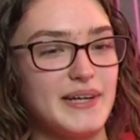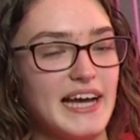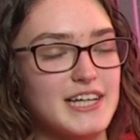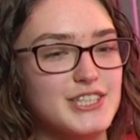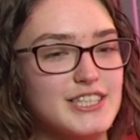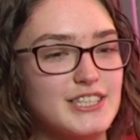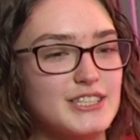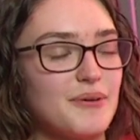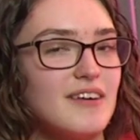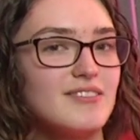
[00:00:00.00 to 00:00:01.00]
We actually
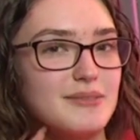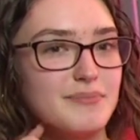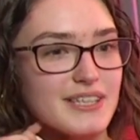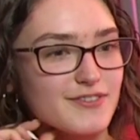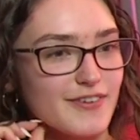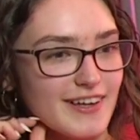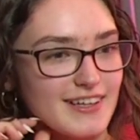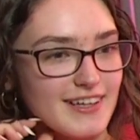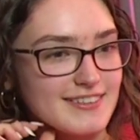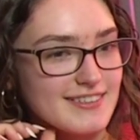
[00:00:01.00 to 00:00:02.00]
don't have any plans for
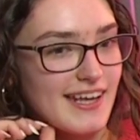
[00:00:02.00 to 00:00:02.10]
Valentine's